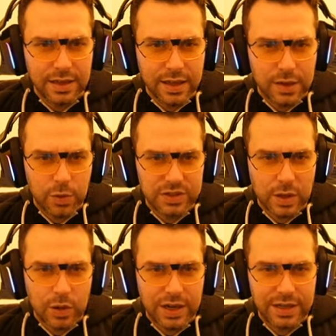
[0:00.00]
It was
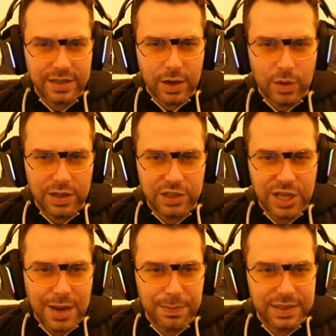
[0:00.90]
our
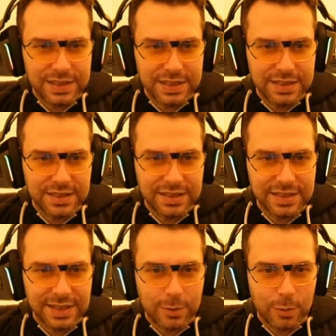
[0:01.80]
Japanese
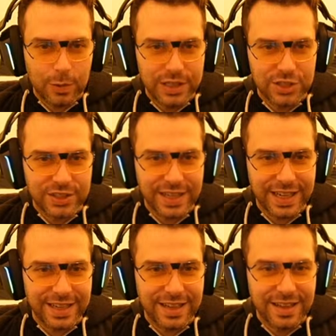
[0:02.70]
Witch
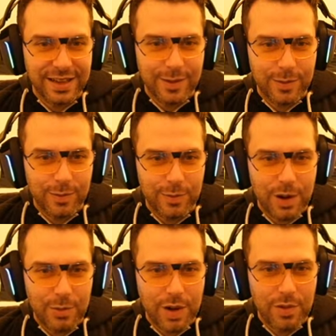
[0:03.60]
King.
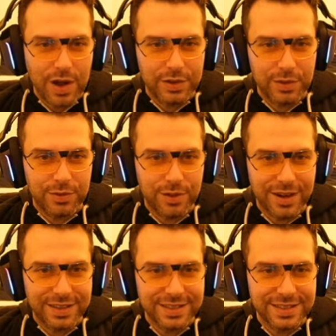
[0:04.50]
Where are you,
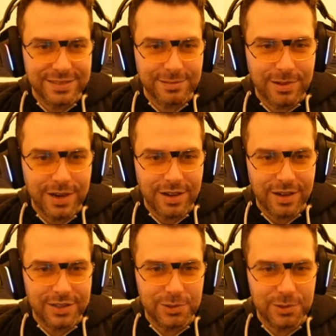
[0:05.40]
friend? Where
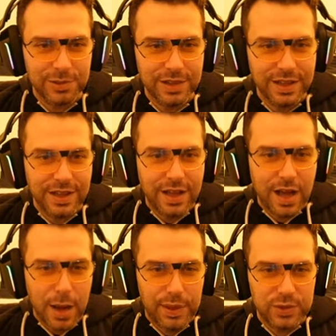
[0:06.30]
are you?
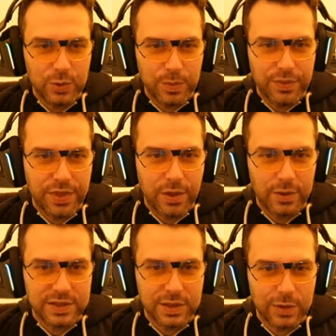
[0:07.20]
Abadoom. Oh,
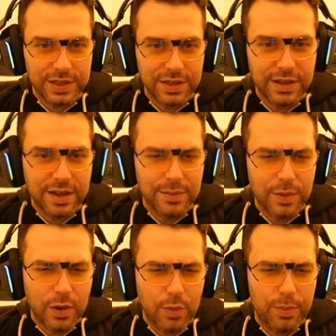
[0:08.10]
so here.
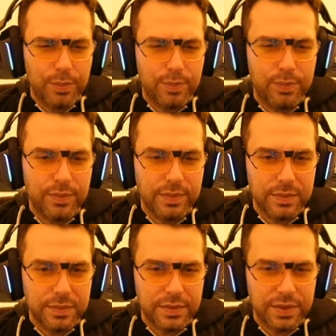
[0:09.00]
Oh,
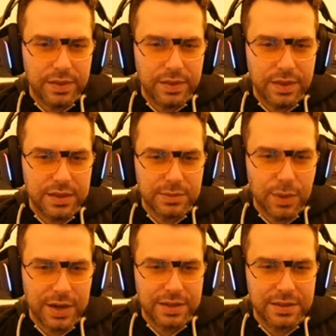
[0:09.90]
this
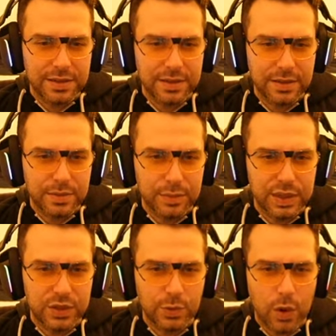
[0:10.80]
might be
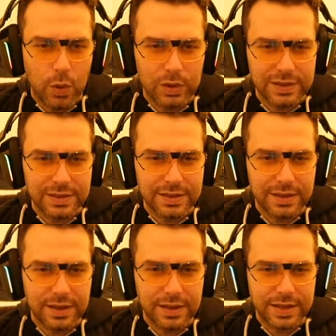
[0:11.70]
too old.
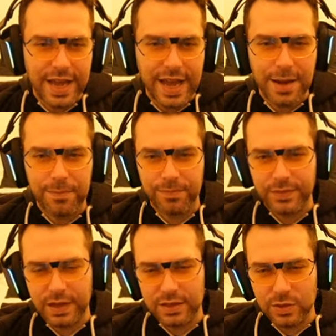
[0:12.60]
Yeah,
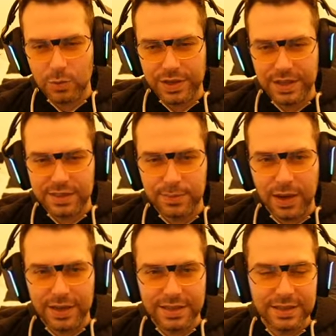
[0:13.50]
it's already
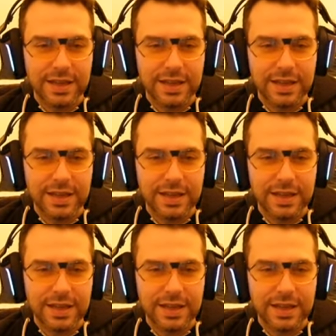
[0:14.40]
expired.